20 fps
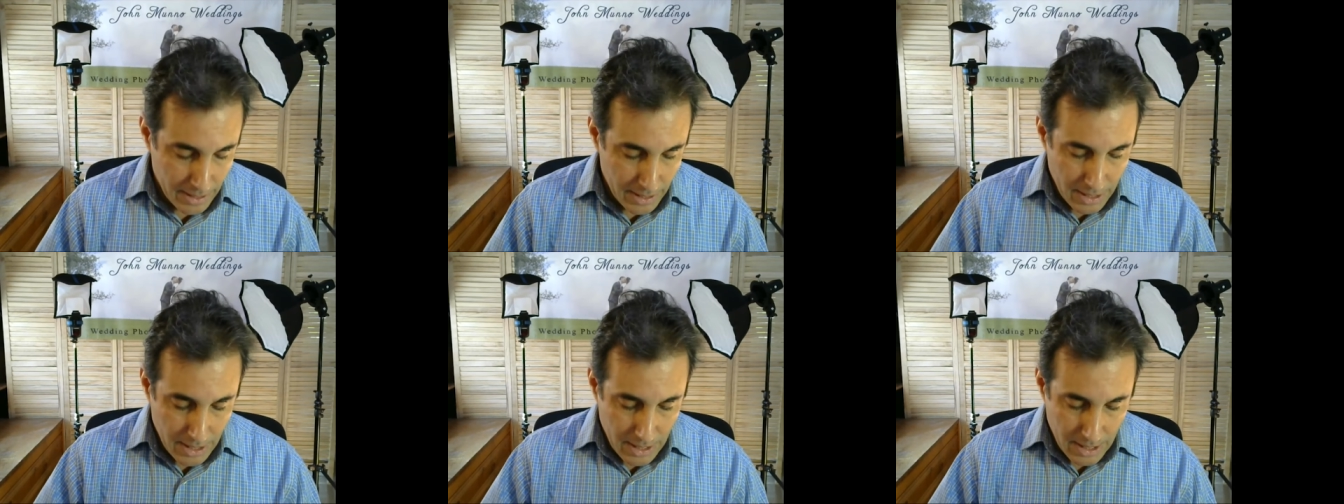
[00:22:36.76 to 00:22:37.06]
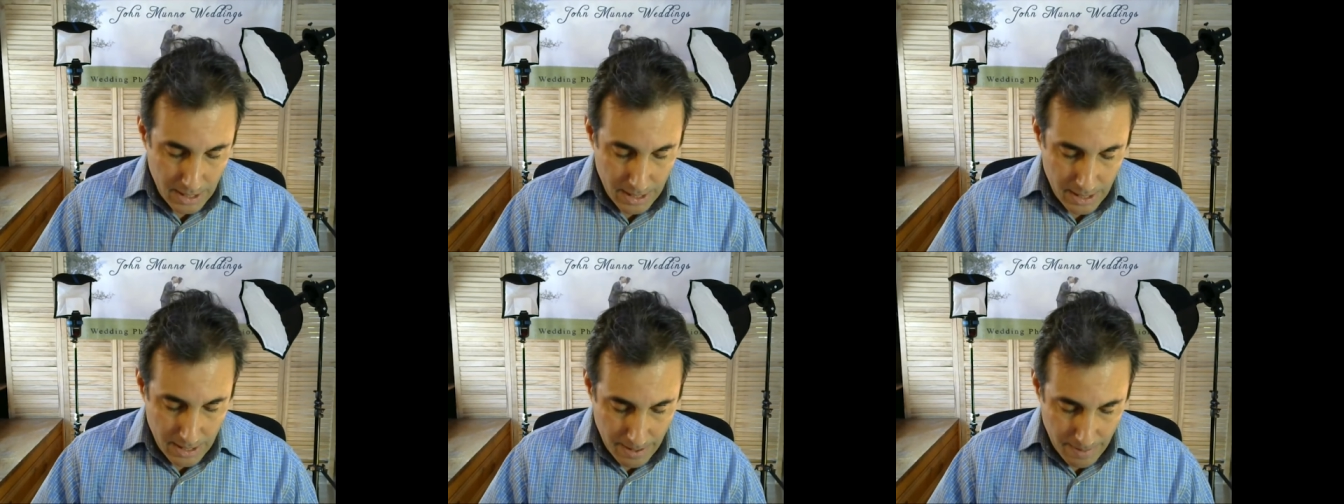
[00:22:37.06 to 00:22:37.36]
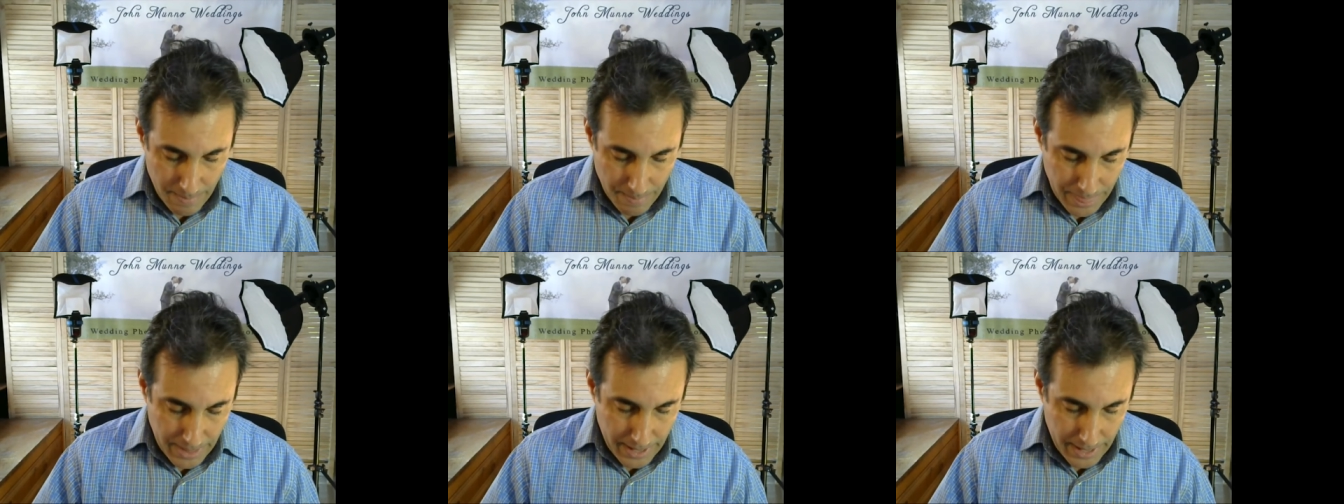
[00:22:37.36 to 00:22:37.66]

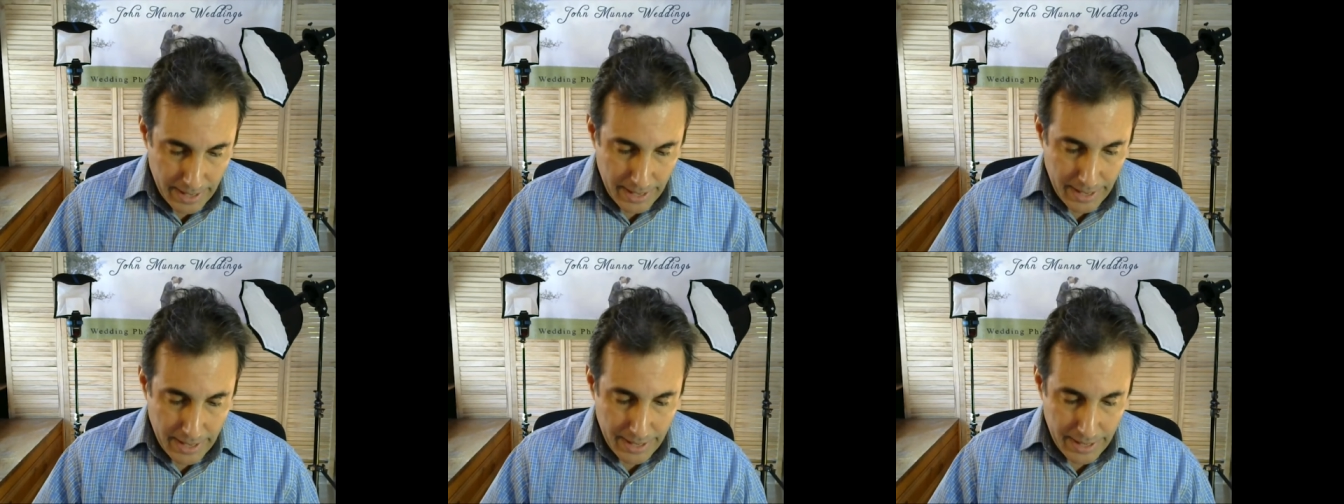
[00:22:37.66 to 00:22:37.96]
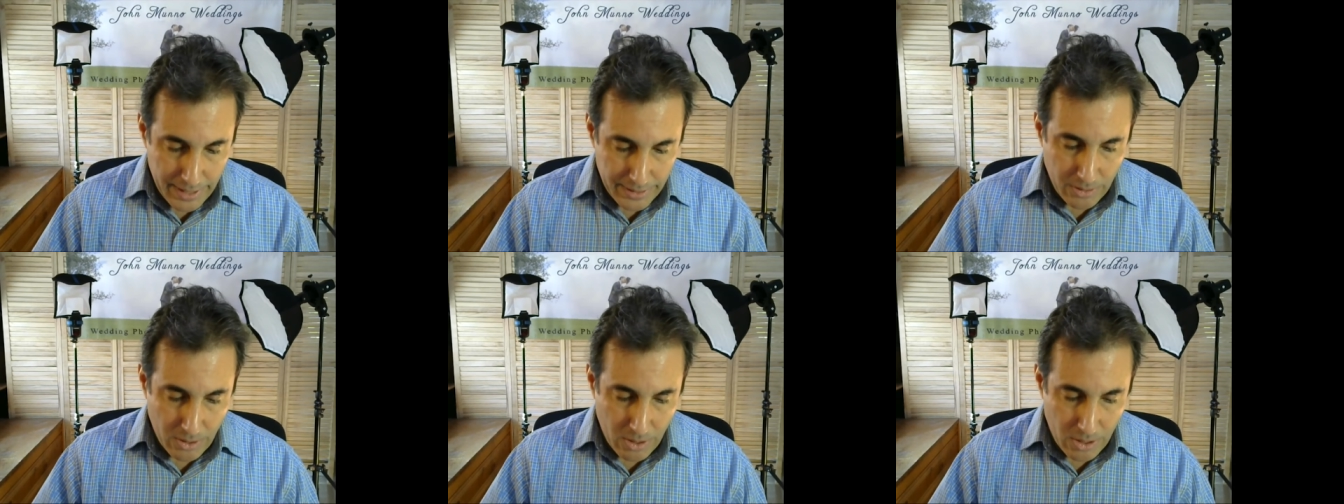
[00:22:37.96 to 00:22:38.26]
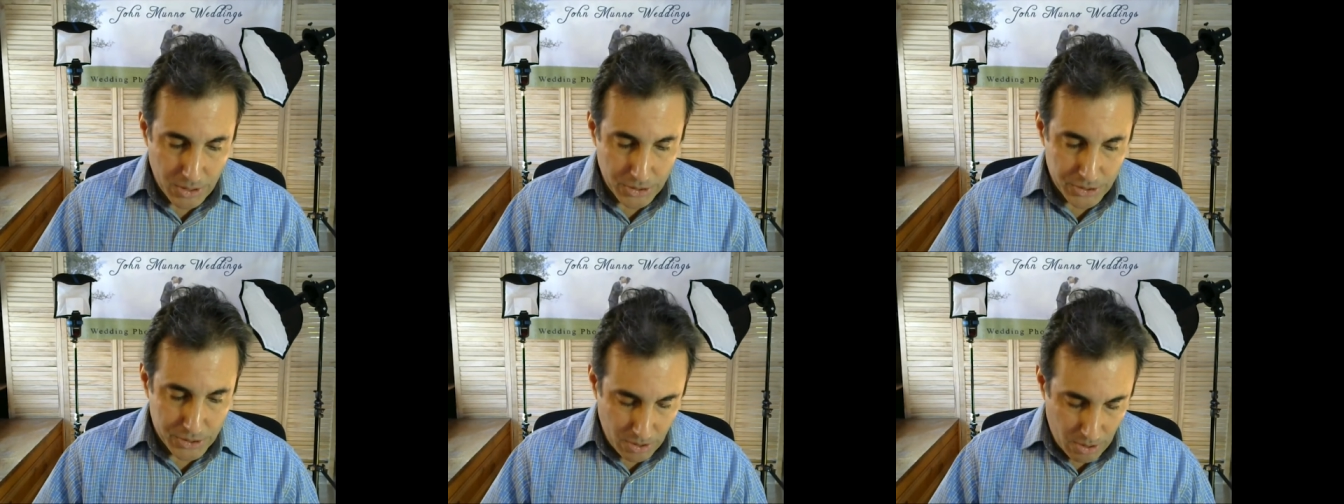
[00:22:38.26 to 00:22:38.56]
Um, and
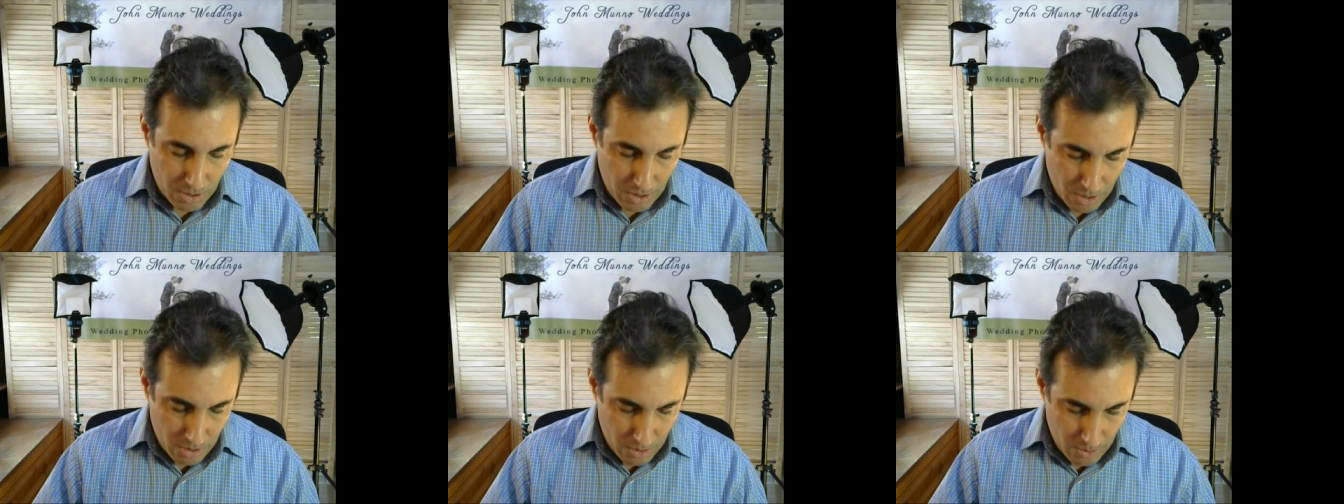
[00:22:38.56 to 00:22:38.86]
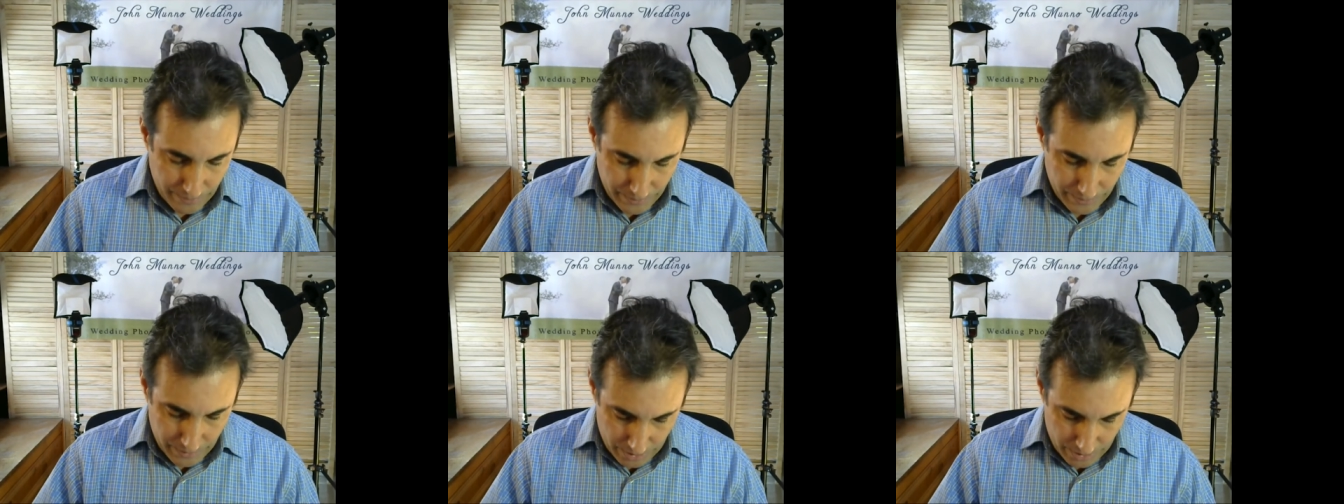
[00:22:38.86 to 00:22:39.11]
also